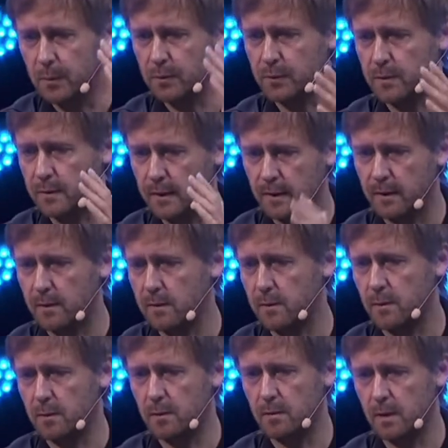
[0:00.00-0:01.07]
butchering
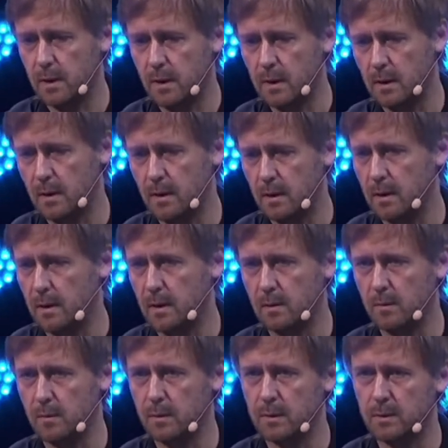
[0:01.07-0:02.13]
through
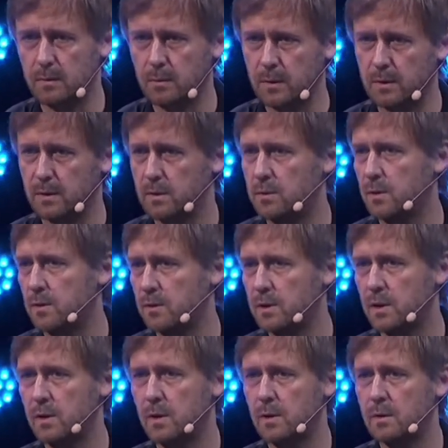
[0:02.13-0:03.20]
with the strong
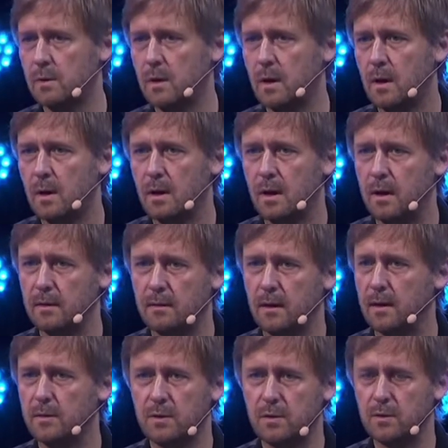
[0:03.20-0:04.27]
solo
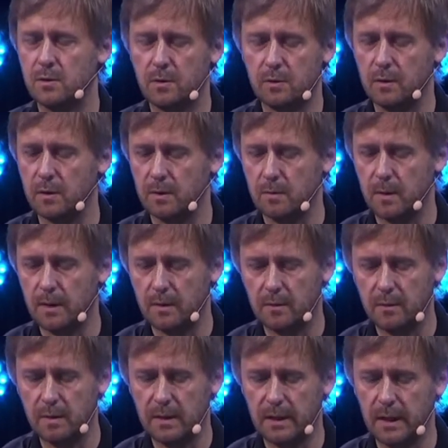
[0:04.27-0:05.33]
and just shooting your way
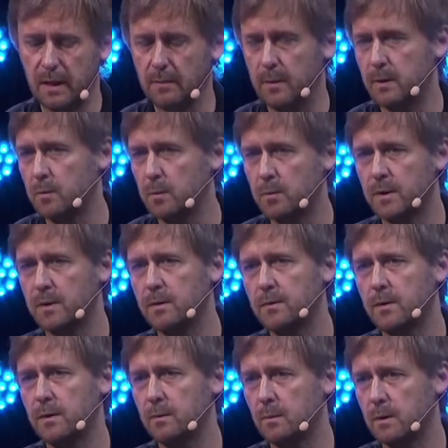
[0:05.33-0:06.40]
through the game, and it will be
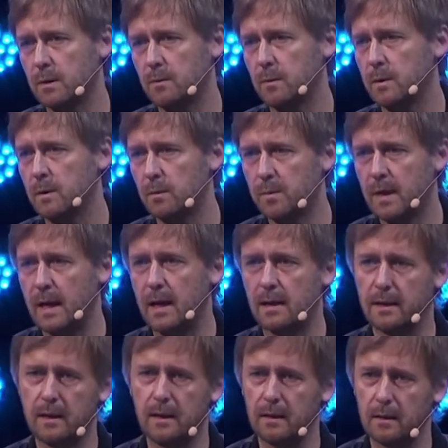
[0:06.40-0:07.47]
different when you'll be
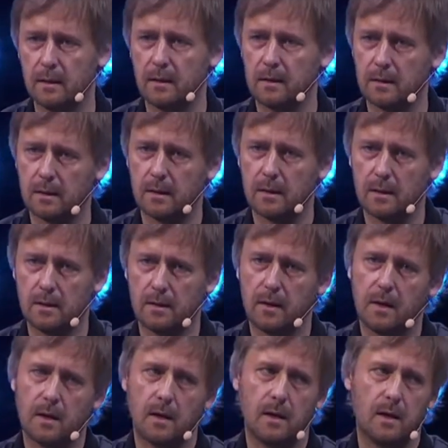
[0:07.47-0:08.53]
hacking
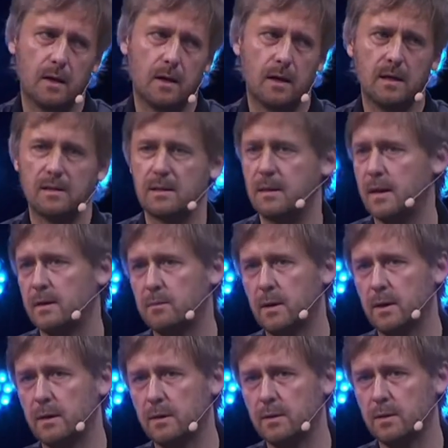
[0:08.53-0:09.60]
as a
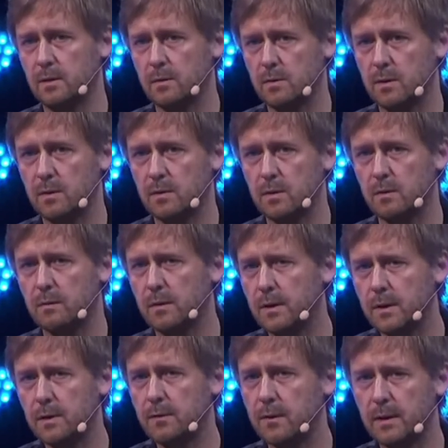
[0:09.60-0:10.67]
netrunner. So
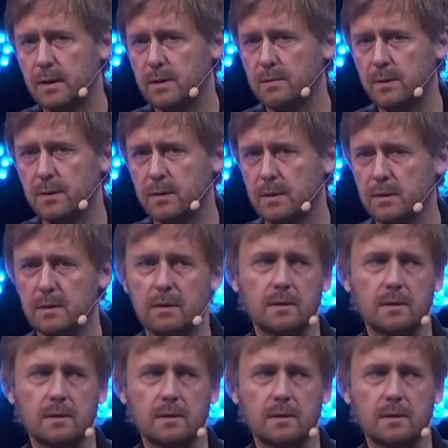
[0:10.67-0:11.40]
very different experience.